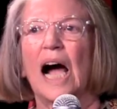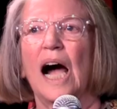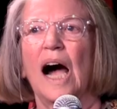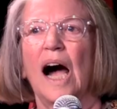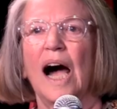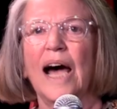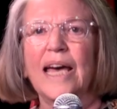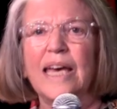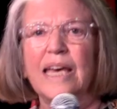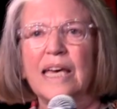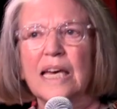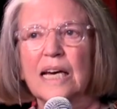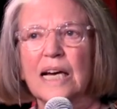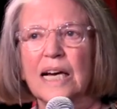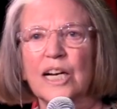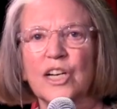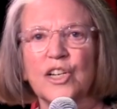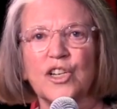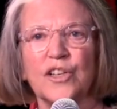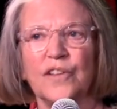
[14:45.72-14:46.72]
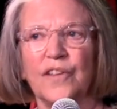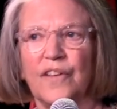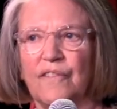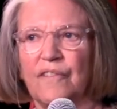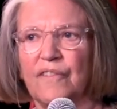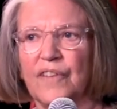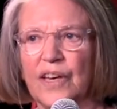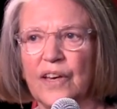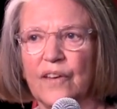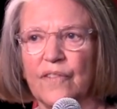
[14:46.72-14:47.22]
I actually
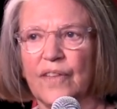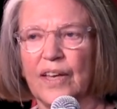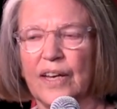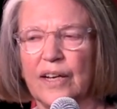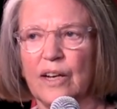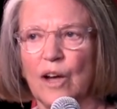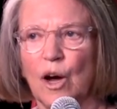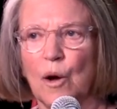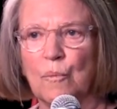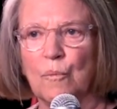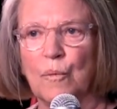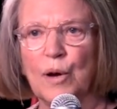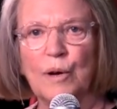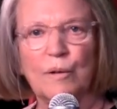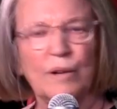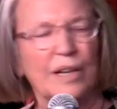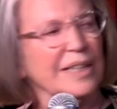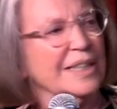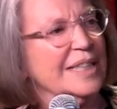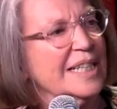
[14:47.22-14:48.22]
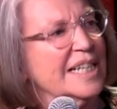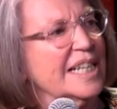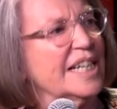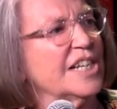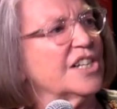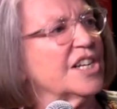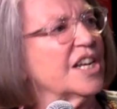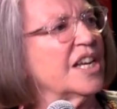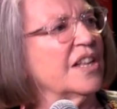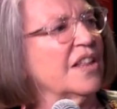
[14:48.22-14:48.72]
think that we really
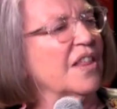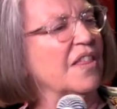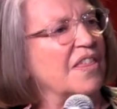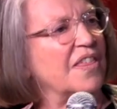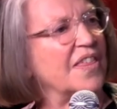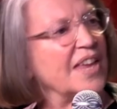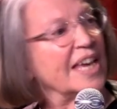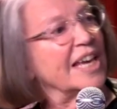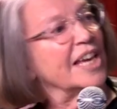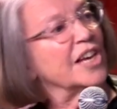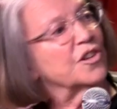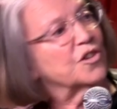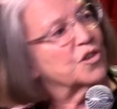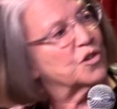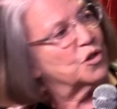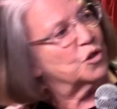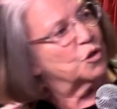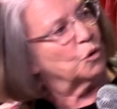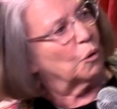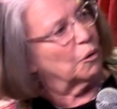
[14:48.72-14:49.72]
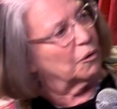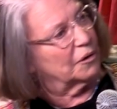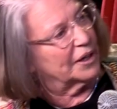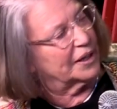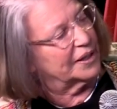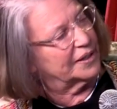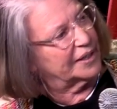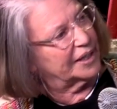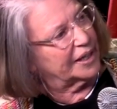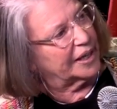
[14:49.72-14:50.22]
need to think
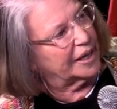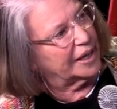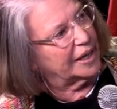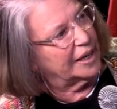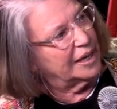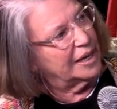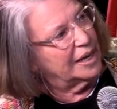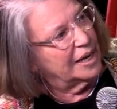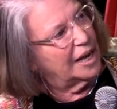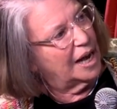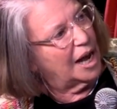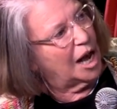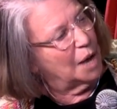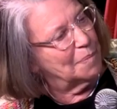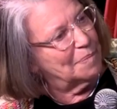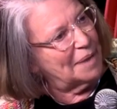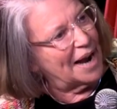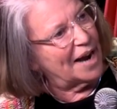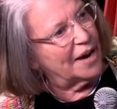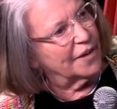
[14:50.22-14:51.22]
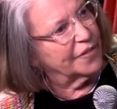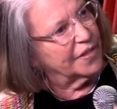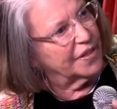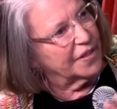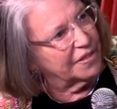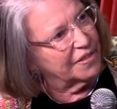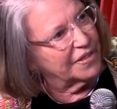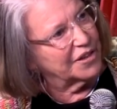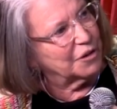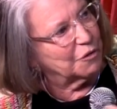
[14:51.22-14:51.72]
historically about
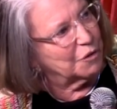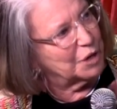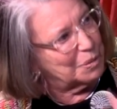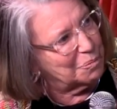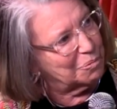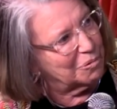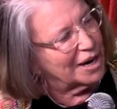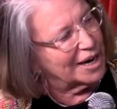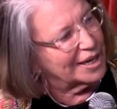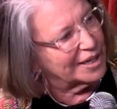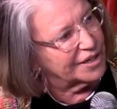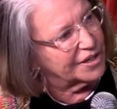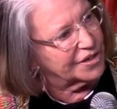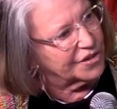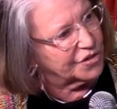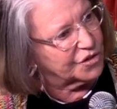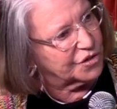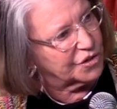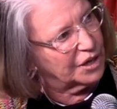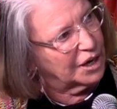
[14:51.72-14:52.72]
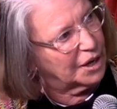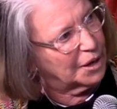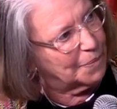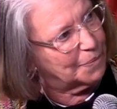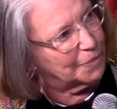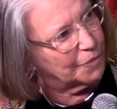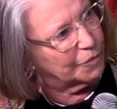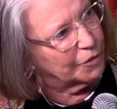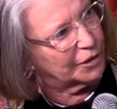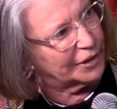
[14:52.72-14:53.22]
the theory-practice
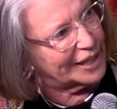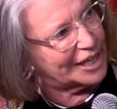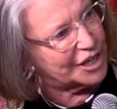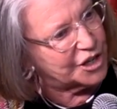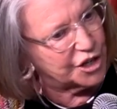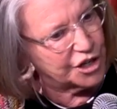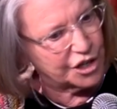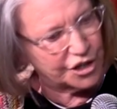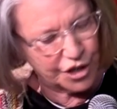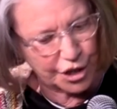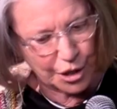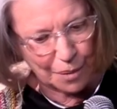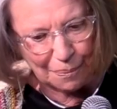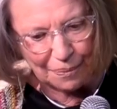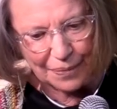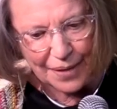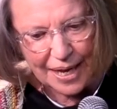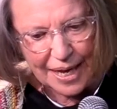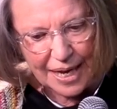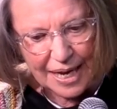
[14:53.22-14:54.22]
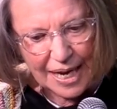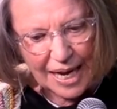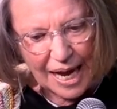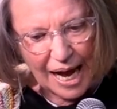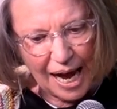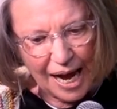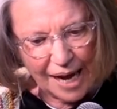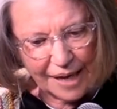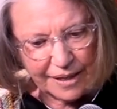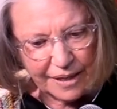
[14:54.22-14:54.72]
relationship.
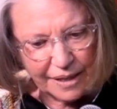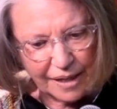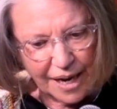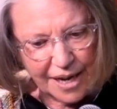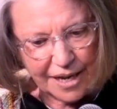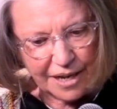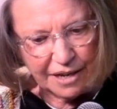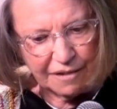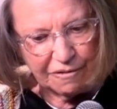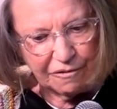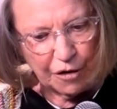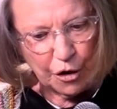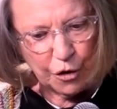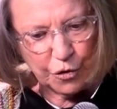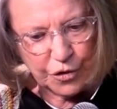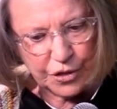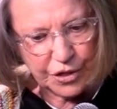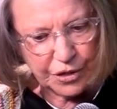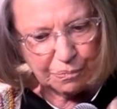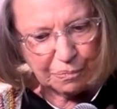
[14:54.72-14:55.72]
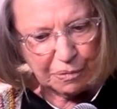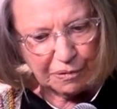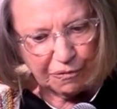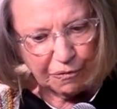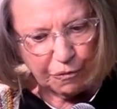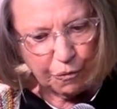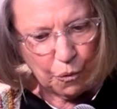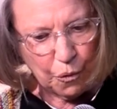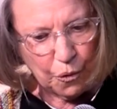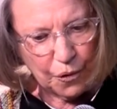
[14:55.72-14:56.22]
I evoked
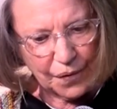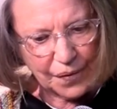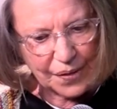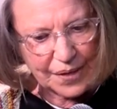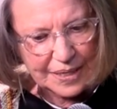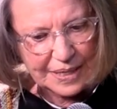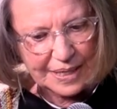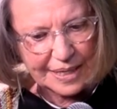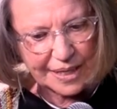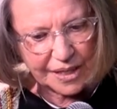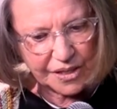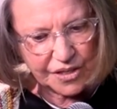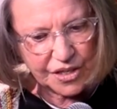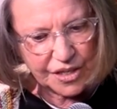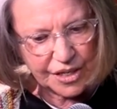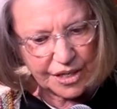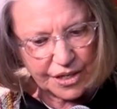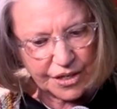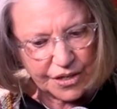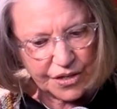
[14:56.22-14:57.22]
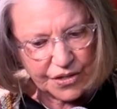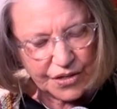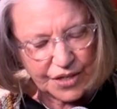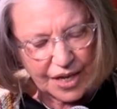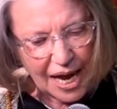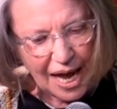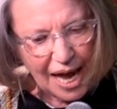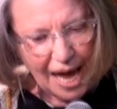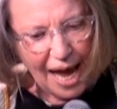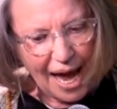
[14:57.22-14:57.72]
before the 60s,
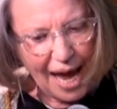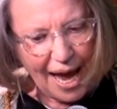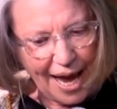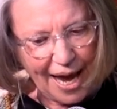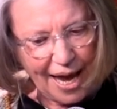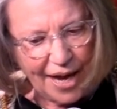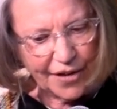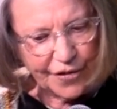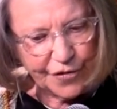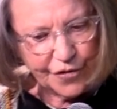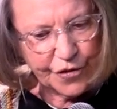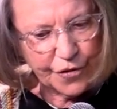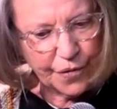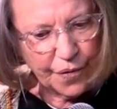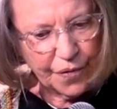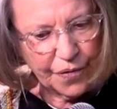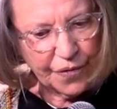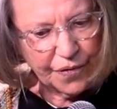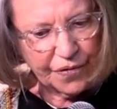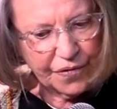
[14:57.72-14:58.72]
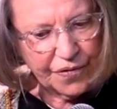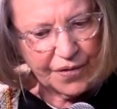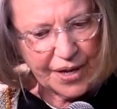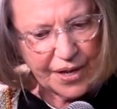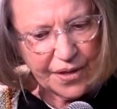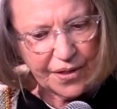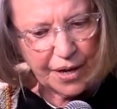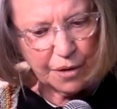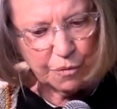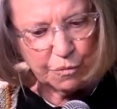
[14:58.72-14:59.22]
and the
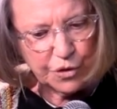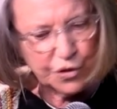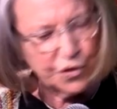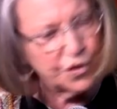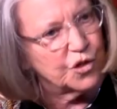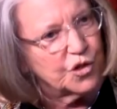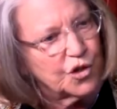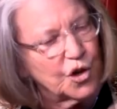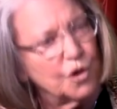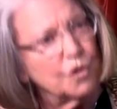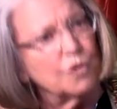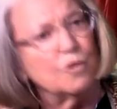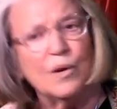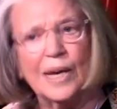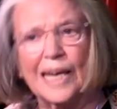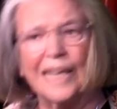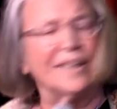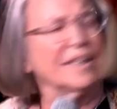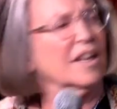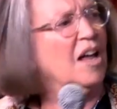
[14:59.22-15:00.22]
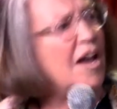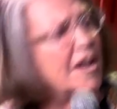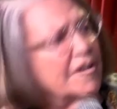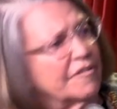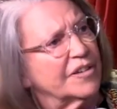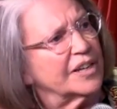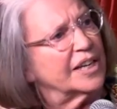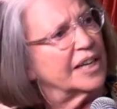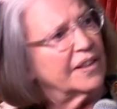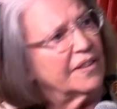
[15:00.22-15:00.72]
thing that was so
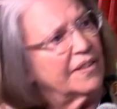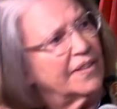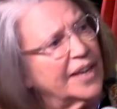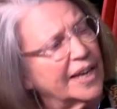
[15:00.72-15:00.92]
enlivening